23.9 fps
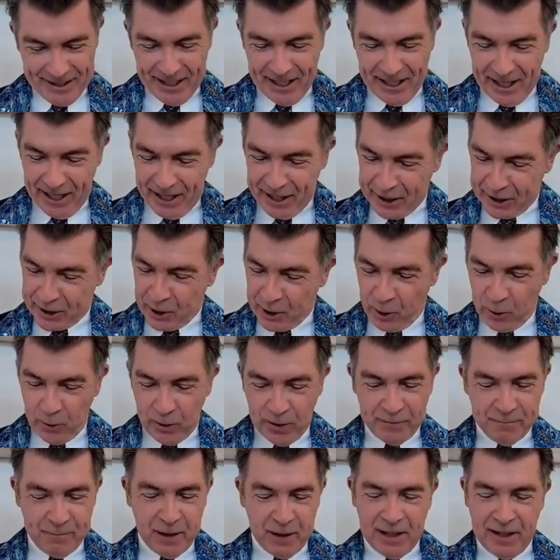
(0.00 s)
our goal
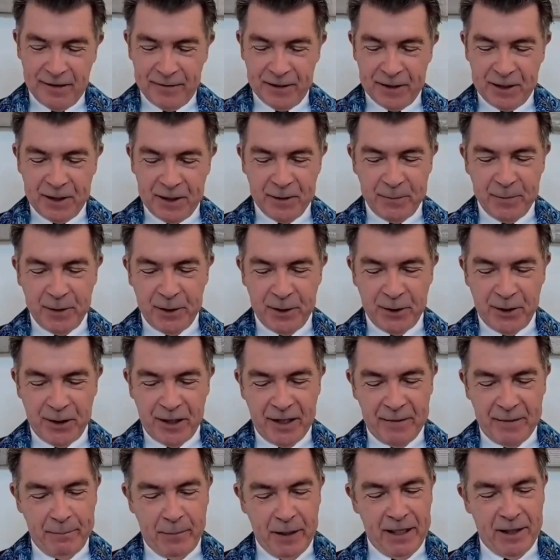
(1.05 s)
of beloved
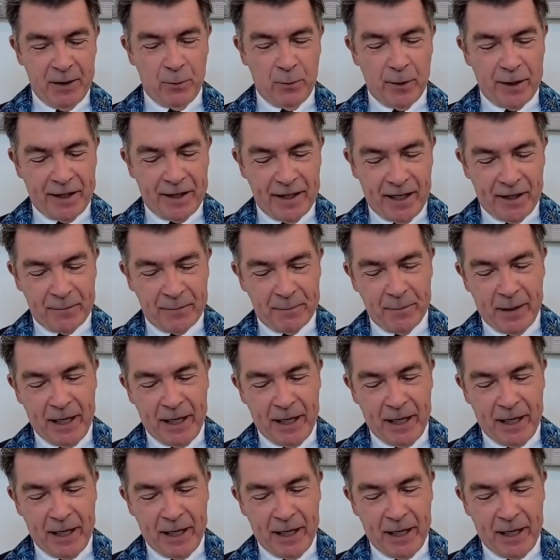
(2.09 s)
community being without